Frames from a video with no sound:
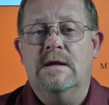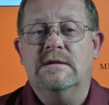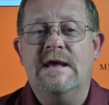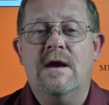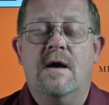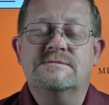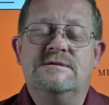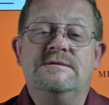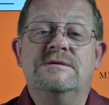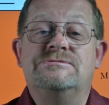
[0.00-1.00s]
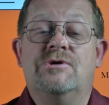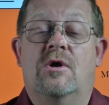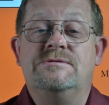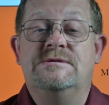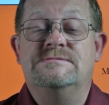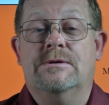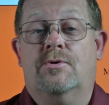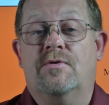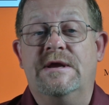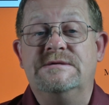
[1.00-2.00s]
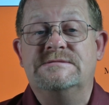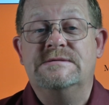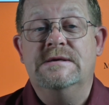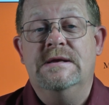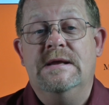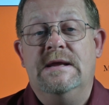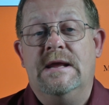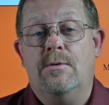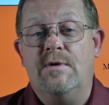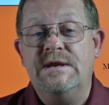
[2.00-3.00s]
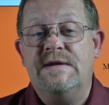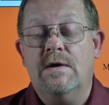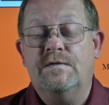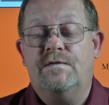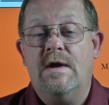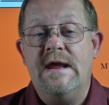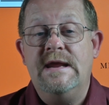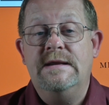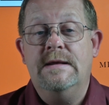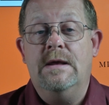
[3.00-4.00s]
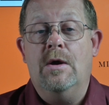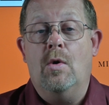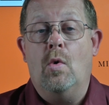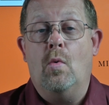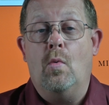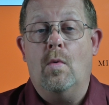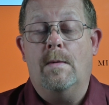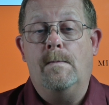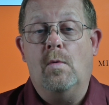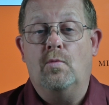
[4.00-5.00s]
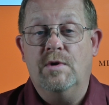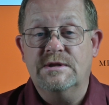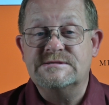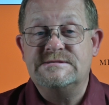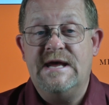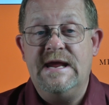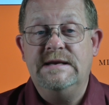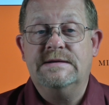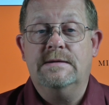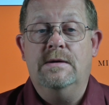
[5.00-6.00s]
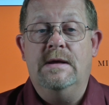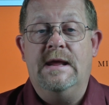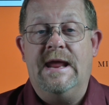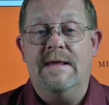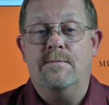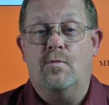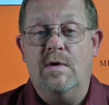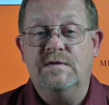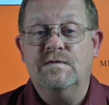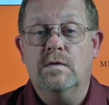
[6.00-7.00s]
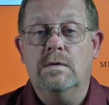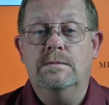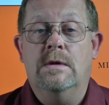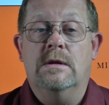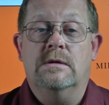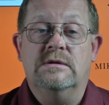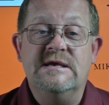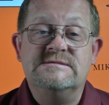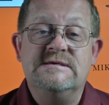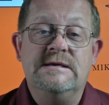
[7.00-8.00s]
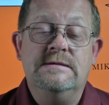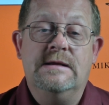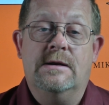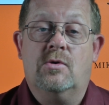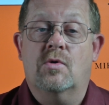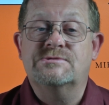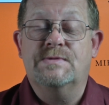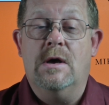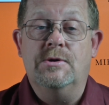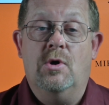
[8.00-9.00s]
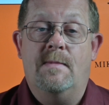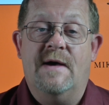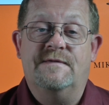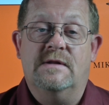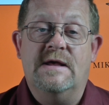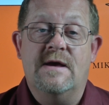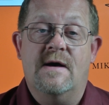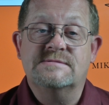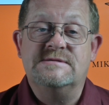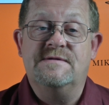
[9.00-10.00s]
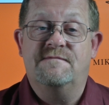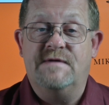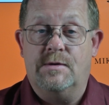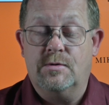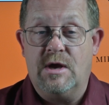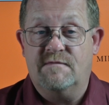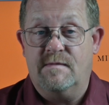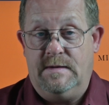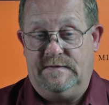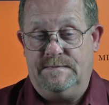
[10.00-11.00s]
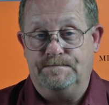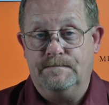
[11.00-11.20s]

Layoffs and discharges increased in retail trade, real estate, and rental, leasing, and of course we all know about the layoffs in the federal government.